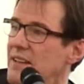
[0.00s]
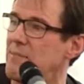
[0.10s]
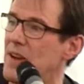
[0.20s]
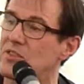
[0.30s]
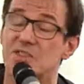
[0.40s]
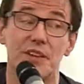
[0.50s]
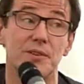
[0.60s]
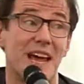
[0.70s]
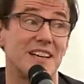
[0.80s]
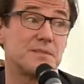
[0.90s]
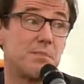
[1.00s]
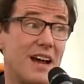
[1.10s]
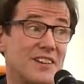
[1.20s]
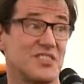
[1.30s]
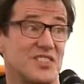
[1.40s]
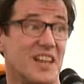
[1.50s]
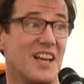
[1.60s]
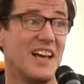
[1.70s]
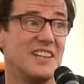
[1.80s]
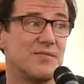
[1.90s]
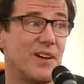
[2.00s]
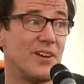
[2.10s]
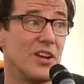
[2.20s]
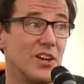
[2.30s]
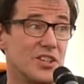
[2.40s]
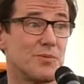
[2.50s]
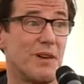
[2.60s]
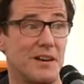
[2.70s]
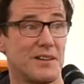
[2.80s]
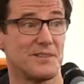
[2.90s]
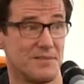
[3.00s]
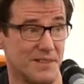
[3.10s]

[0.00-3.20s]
Macclesfield Express is a very erstwhile